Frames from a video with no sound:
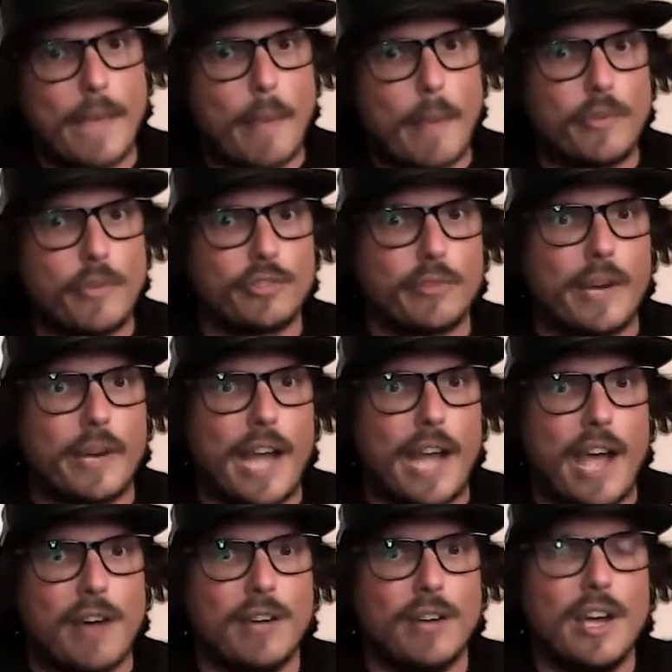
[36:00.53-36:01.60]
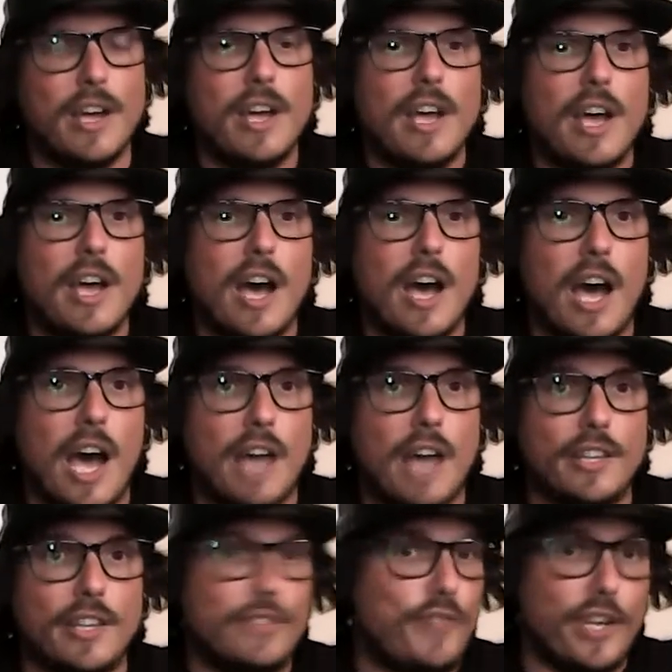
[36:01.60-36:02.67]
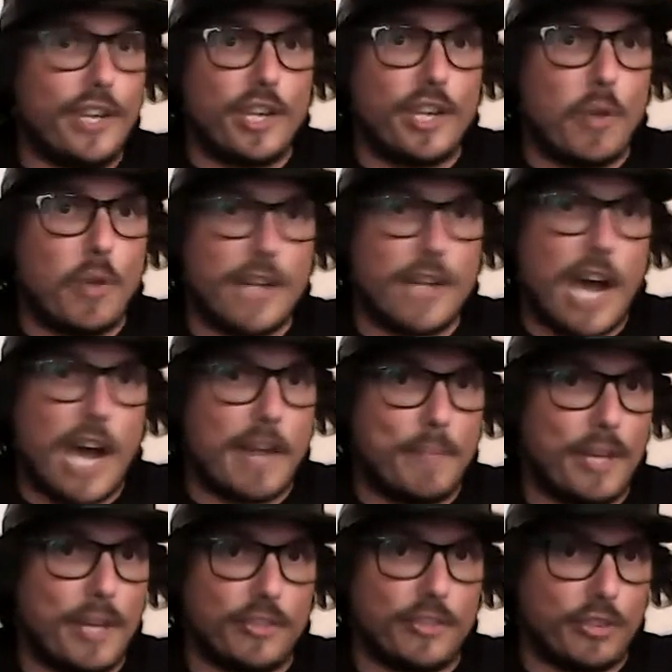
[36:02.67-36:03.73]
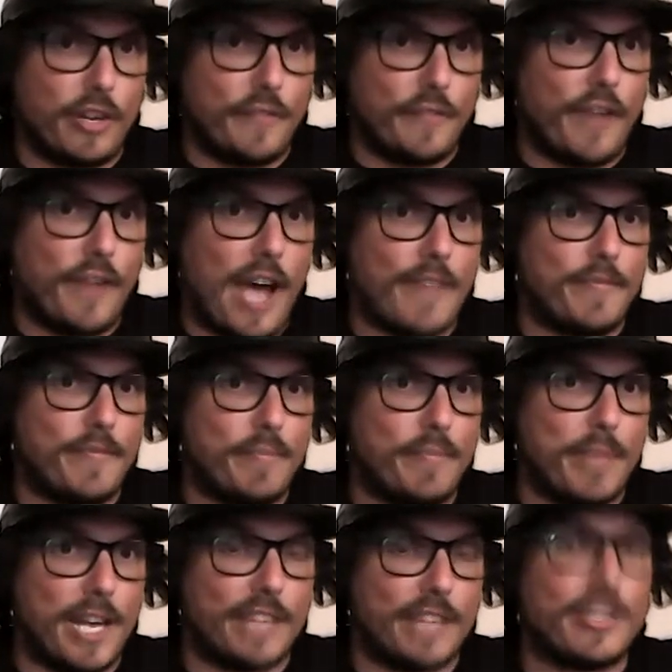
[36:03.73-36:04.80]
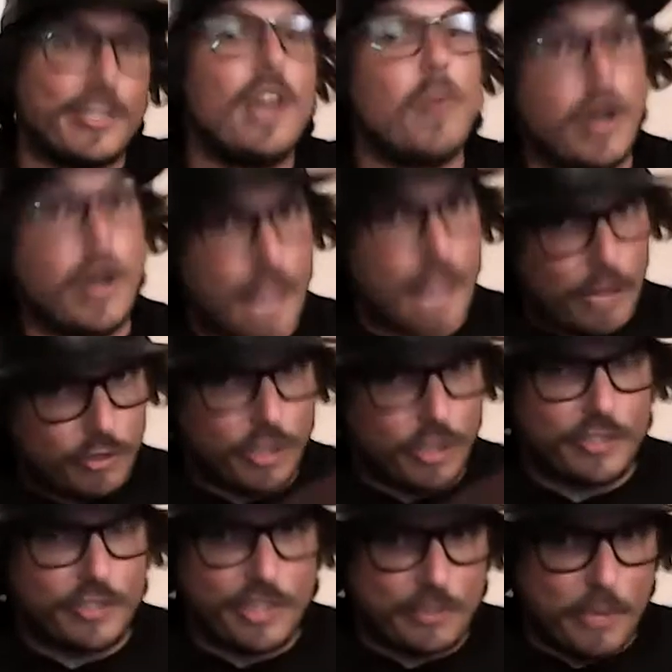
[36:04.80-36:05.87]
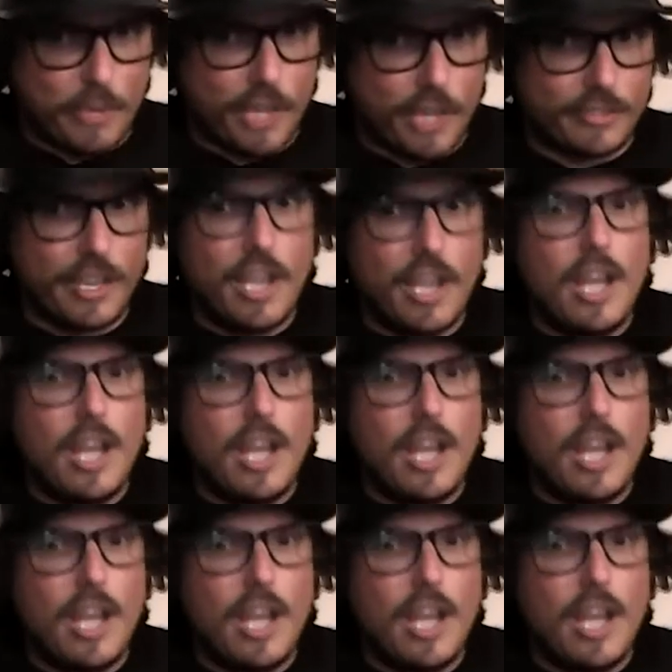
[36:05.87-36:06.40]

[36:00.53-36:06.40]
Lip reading: I'm using right now, this video would not have been 35 minutes. Well, now 36 minutes.